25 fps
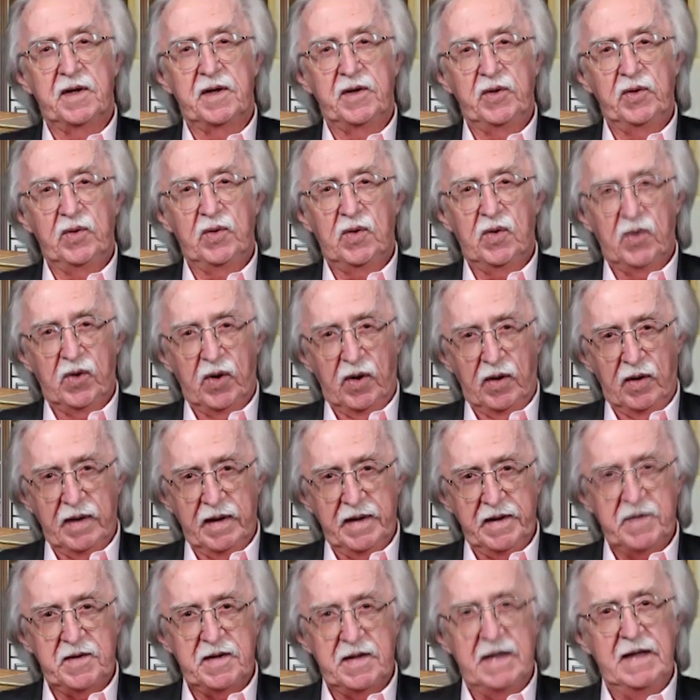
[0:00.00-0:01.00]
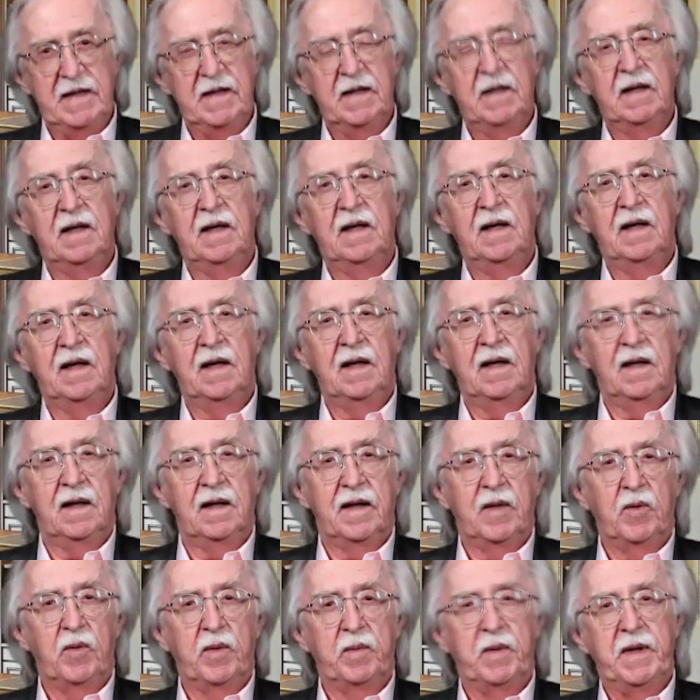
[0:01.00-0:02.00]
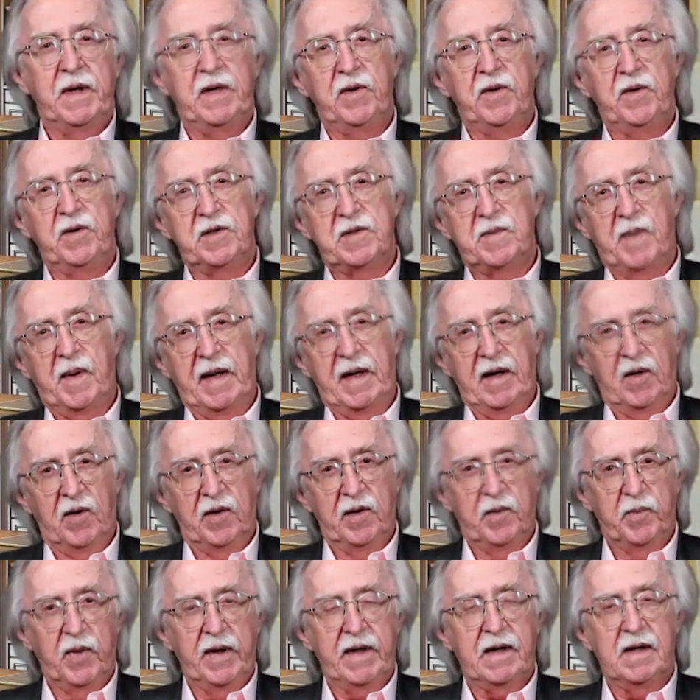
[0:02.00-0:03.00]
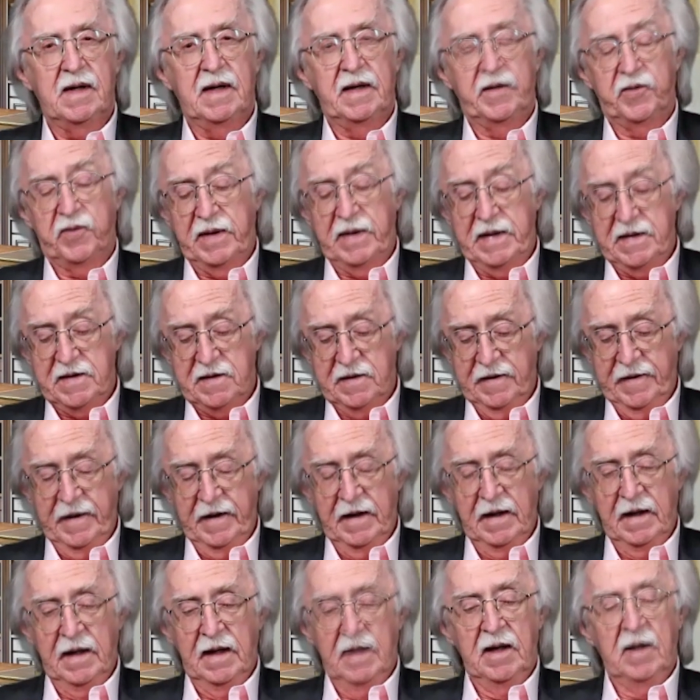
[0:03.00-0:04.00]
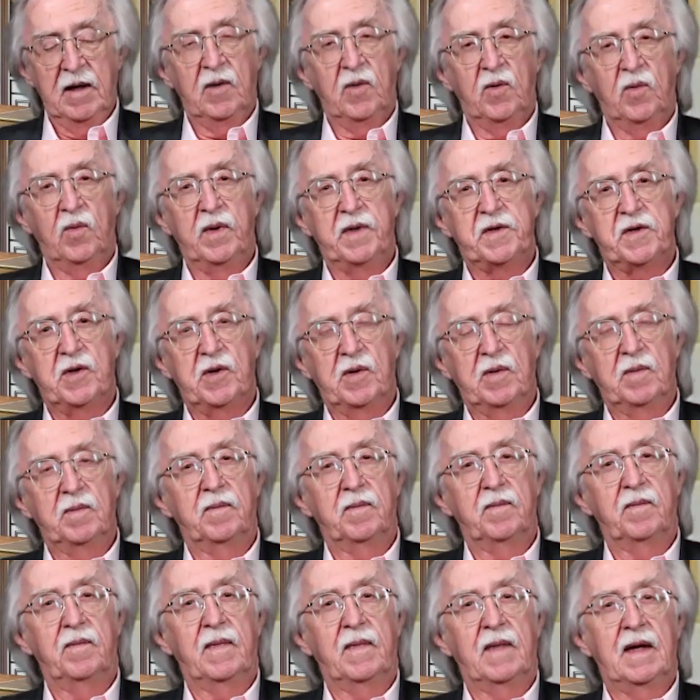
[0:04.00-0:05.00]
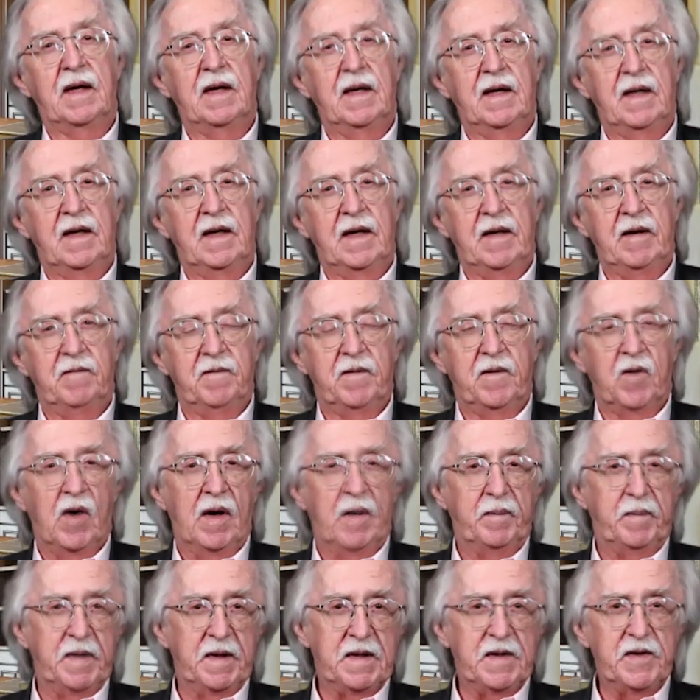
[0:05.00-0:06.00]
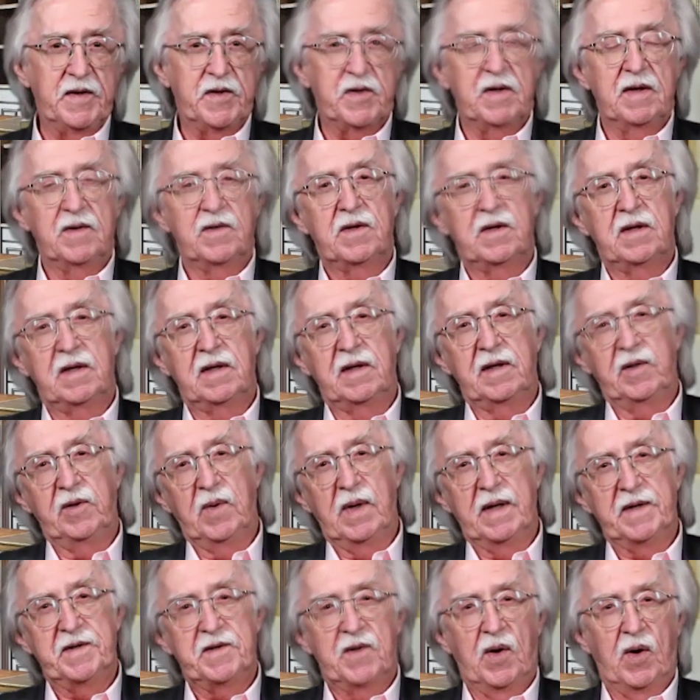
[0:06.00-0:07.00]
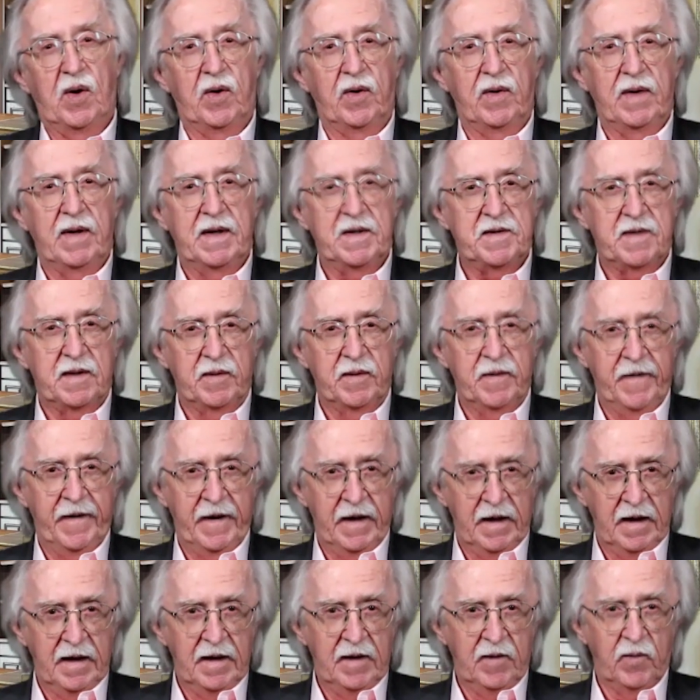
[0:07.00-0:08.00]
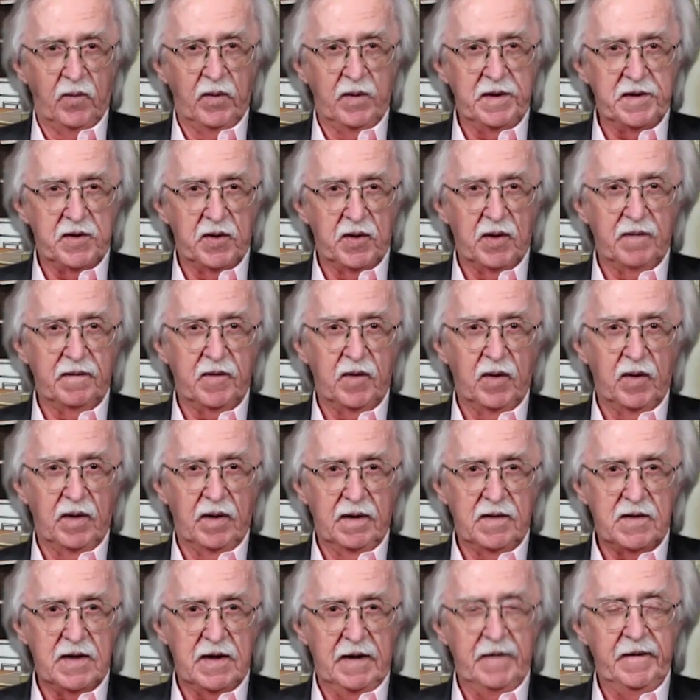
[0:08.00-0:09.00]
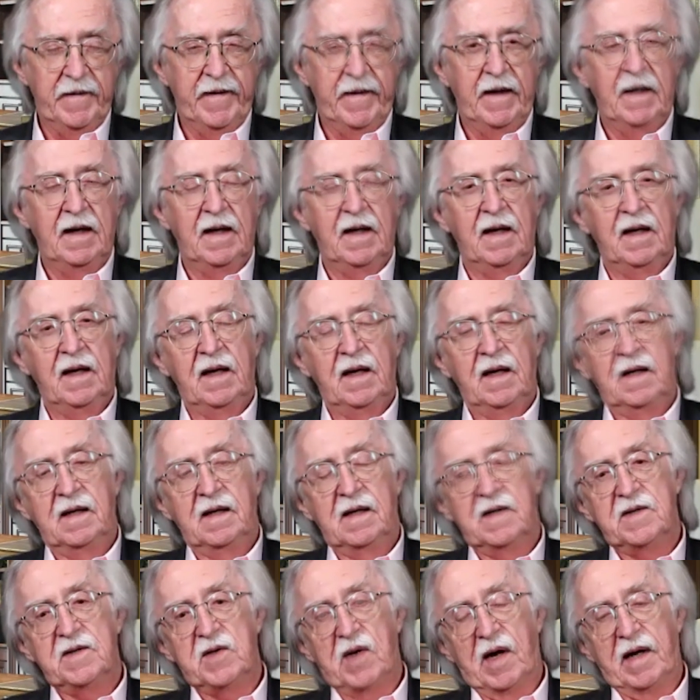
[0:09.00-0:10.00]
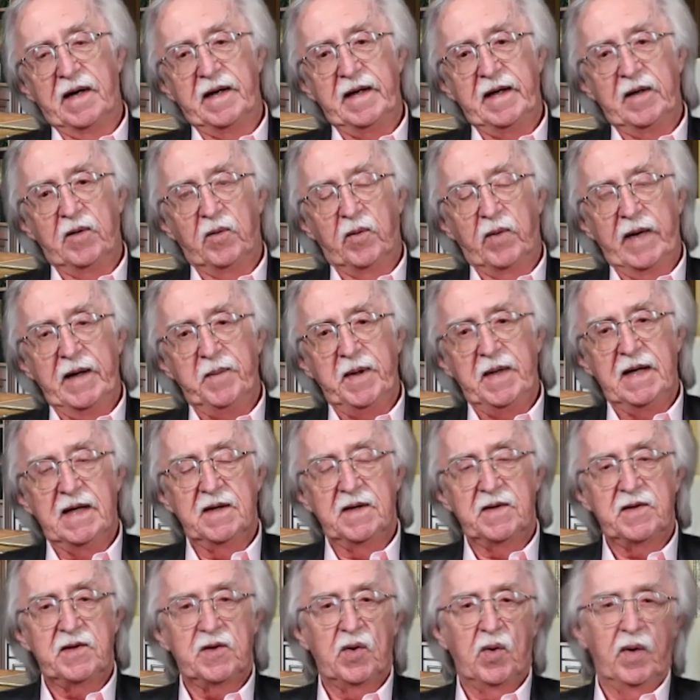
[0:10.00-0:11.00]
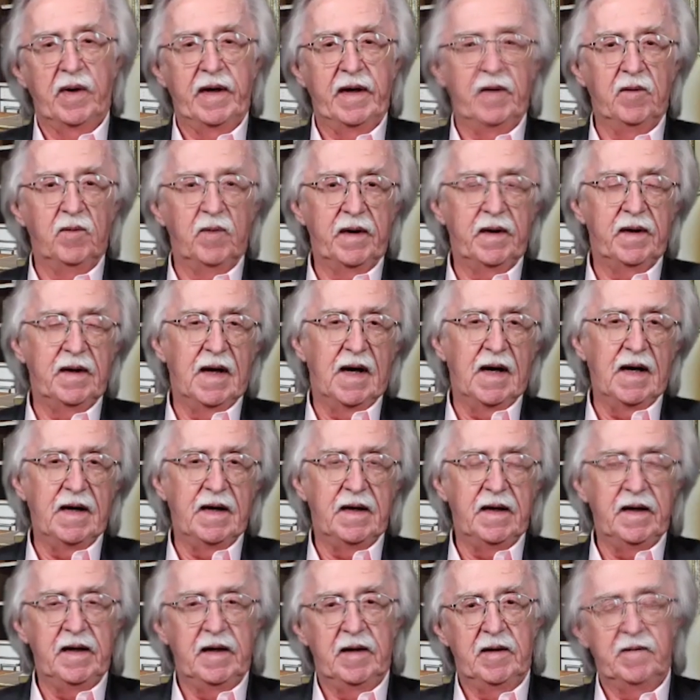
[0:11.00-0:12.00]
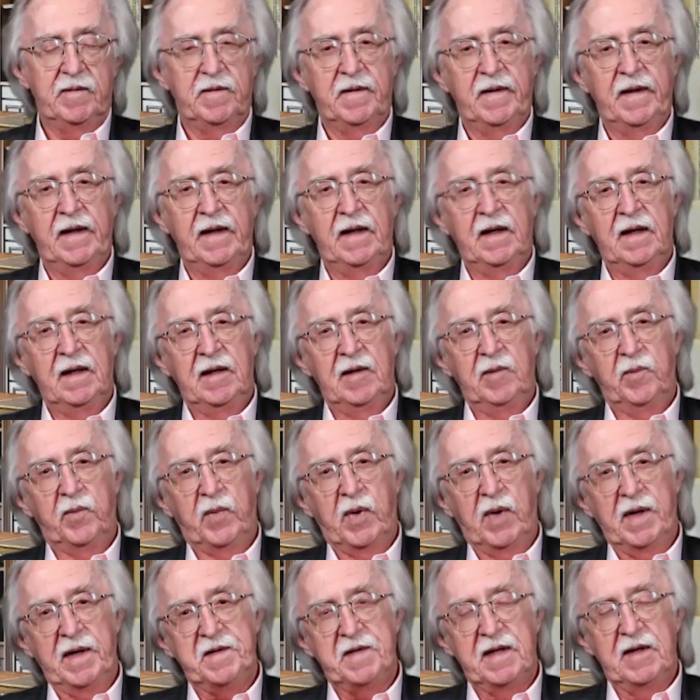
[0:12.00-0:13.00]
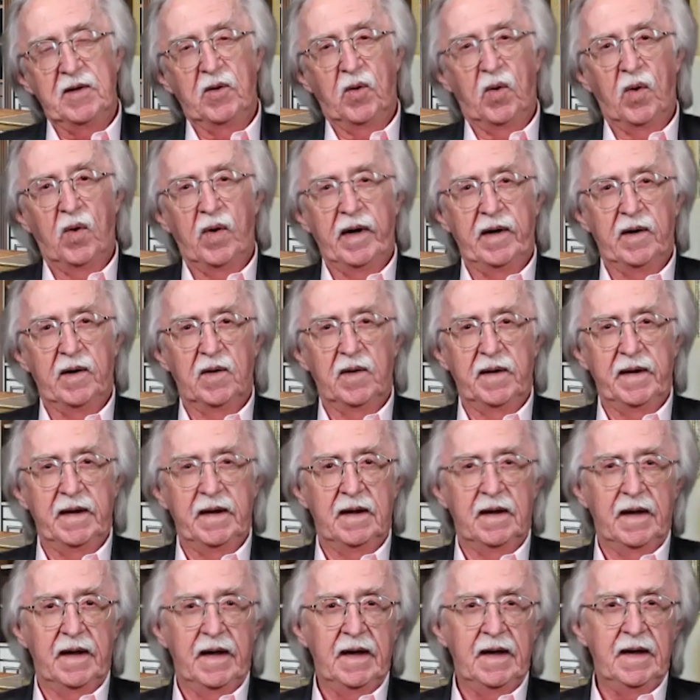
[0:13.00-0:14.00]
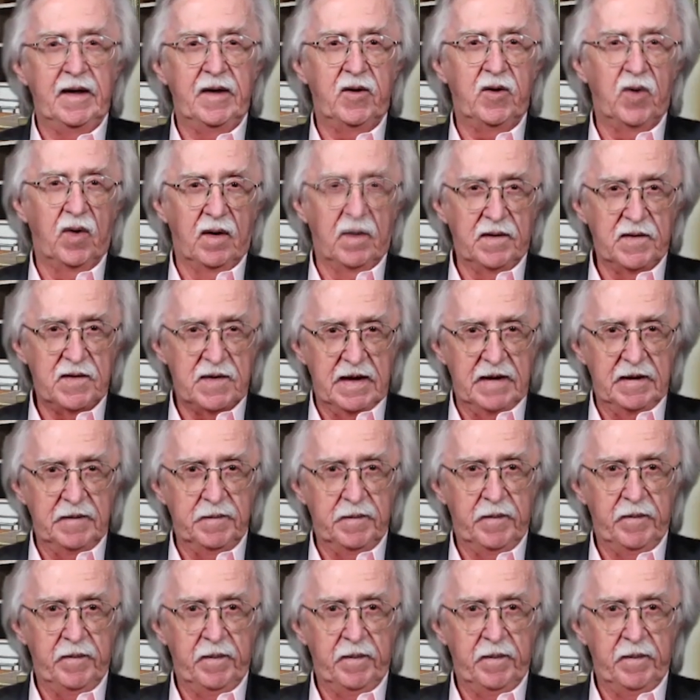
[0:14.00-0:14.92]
a new currency that would be used by all the BRIC countries, which will give competition to the U.S. dollar as the reserve currency. Saudi Arabia is toying with the idea of pricing oil in any currency.